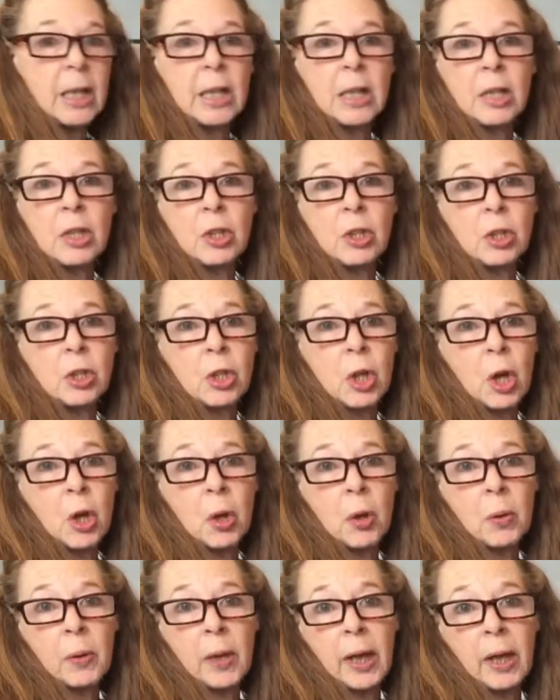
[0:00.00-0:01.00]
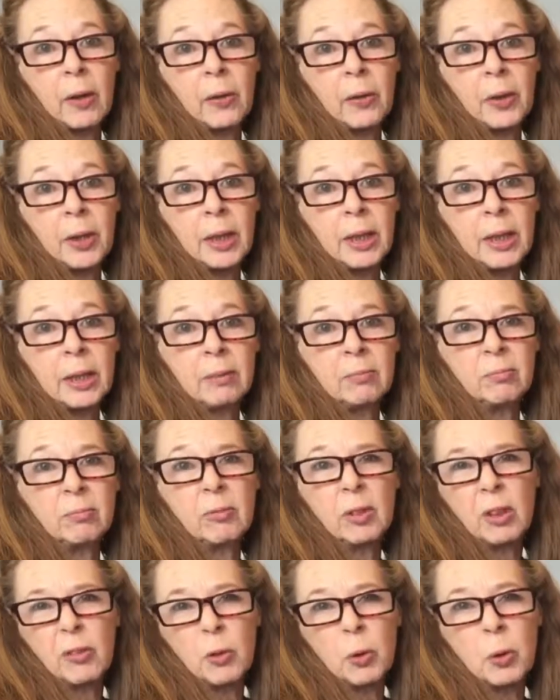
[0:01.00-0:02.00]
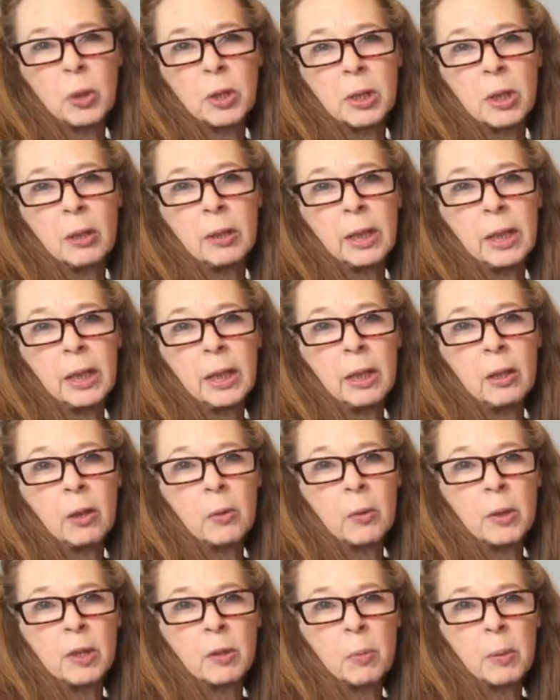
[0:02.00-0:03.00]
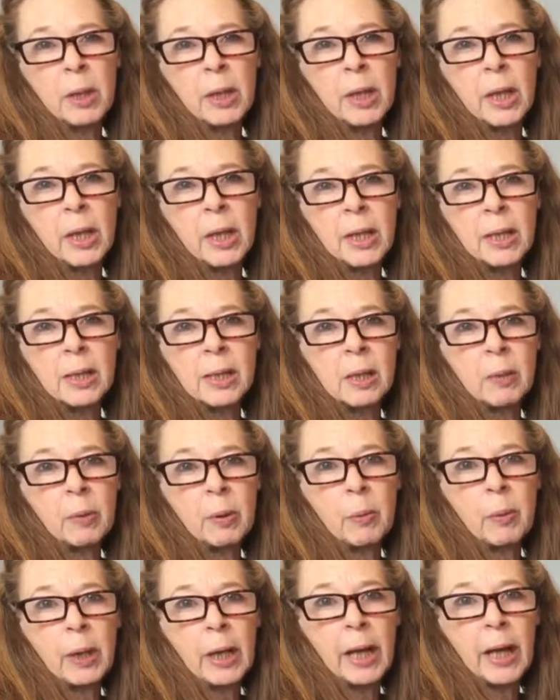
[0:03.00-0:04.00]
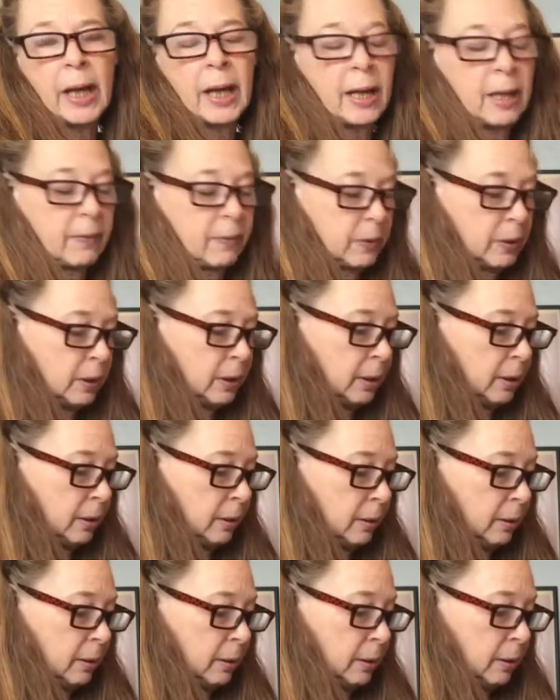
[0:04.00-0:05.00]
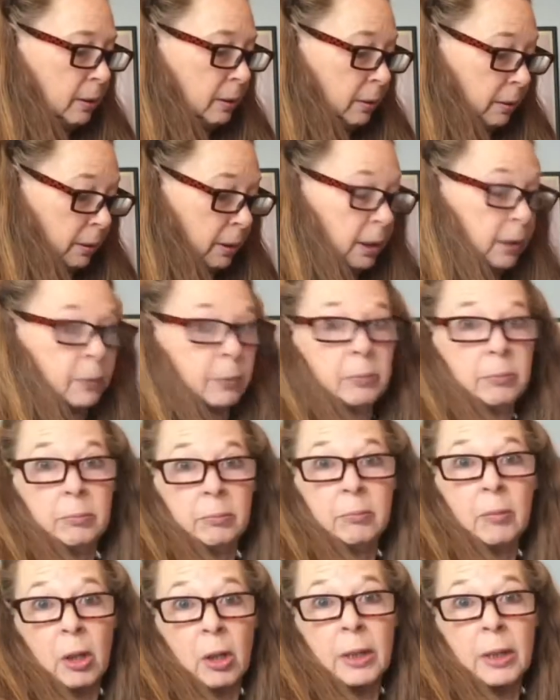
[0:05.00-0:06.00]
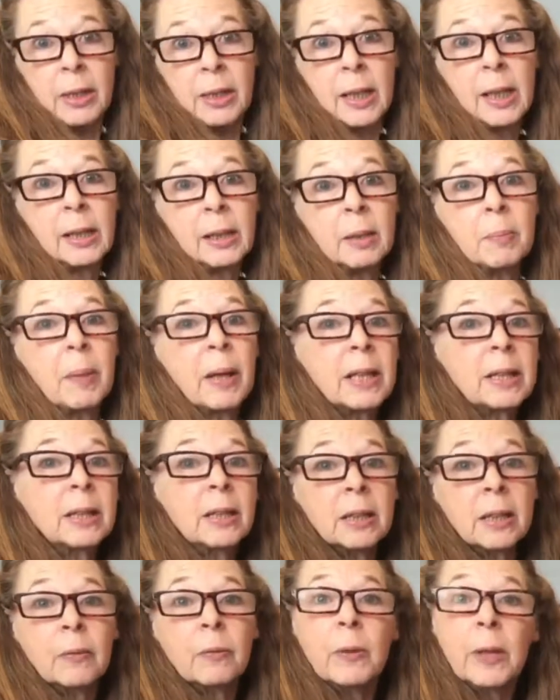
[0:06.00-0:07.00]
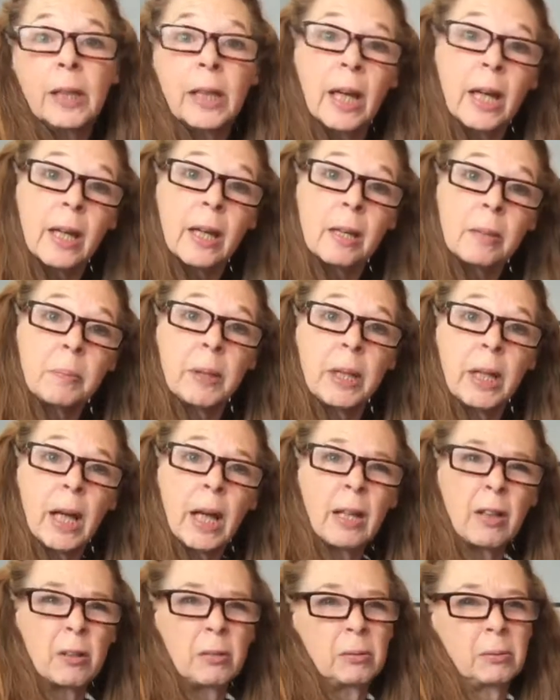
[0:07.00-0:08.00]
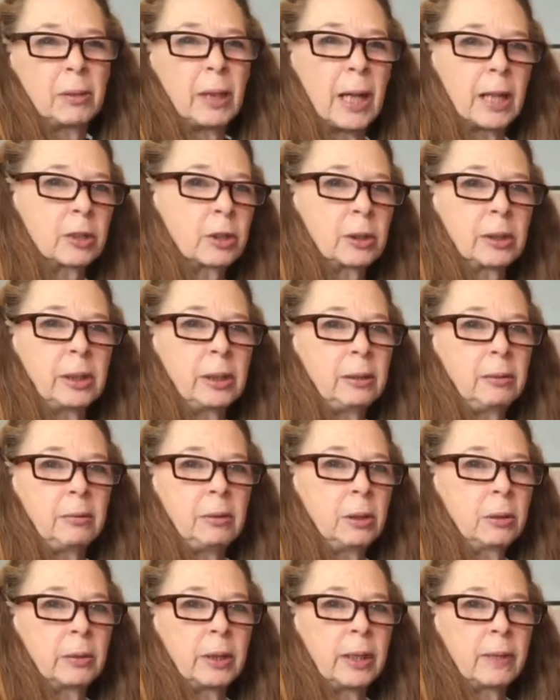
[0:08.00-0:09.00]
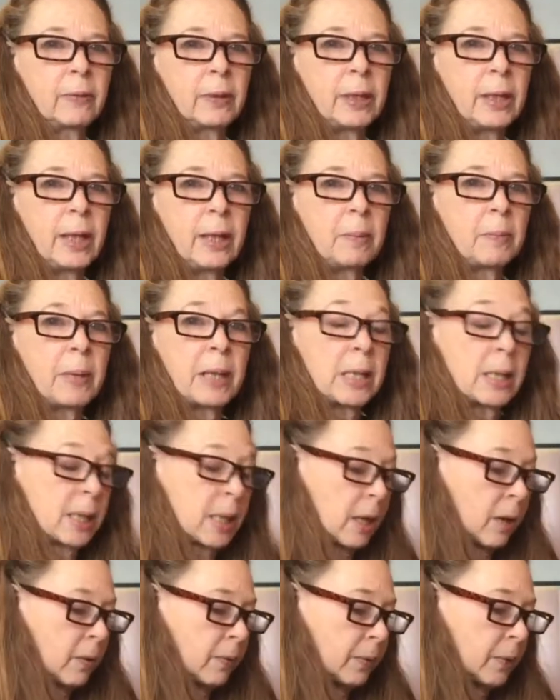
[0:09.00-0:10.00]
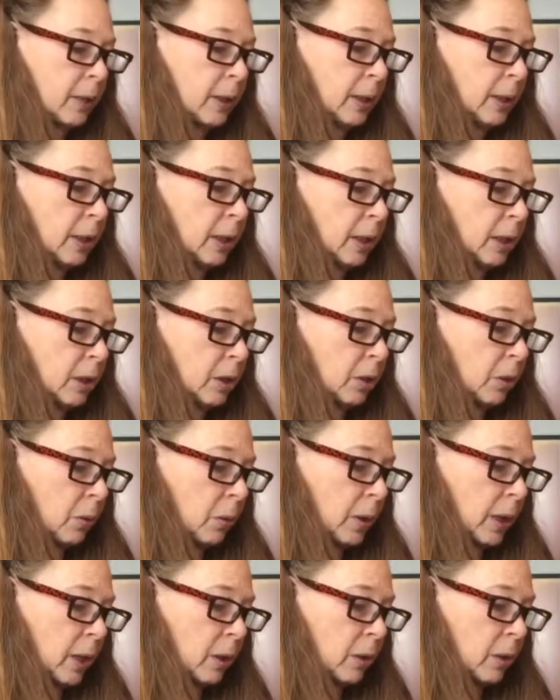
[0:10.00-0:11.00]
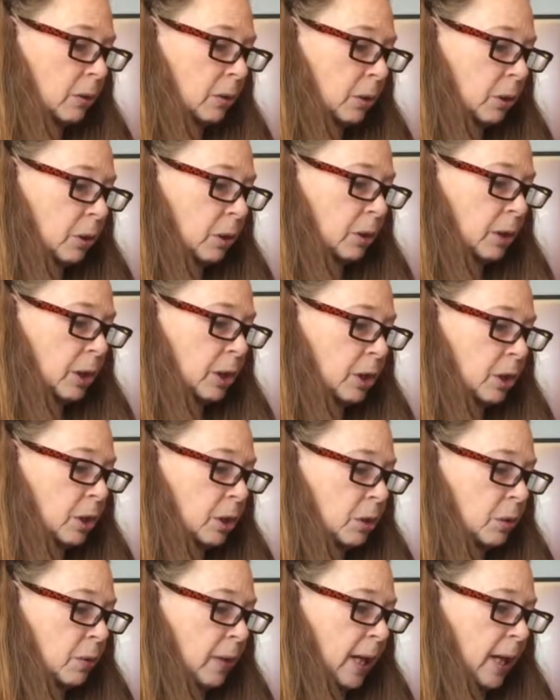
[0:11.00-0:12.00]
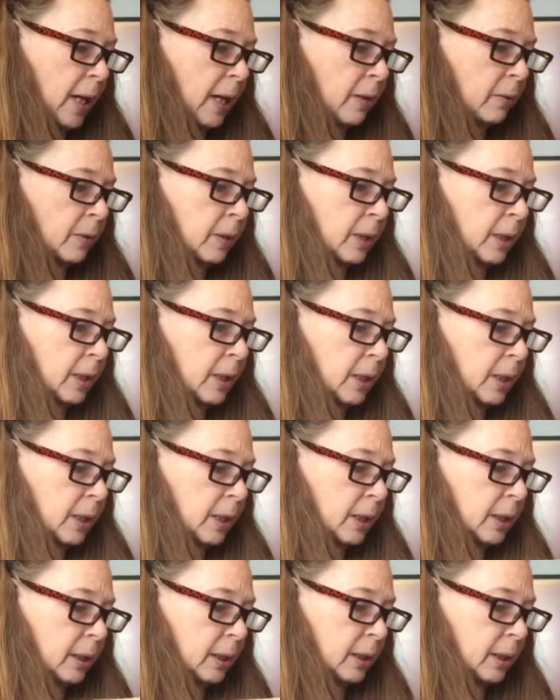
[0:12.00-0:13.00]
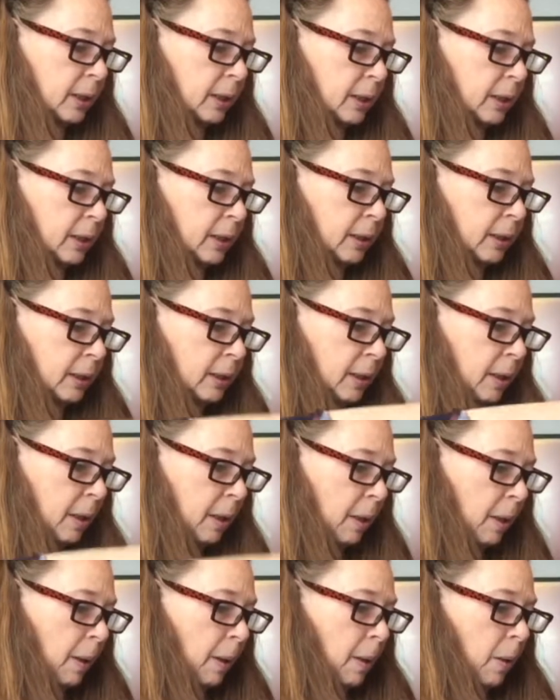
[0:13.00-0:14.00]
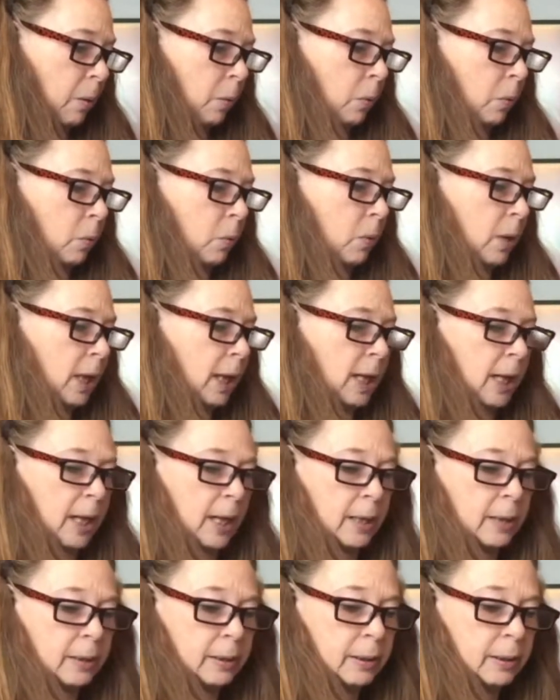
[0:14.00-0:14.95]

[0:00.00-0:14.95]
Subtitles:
is so healthy. And of course on keto, it's one of the things that we want to have on a daily basis if we can, but I don't actually do it every day myself. So here goes 32 ounces. Voila.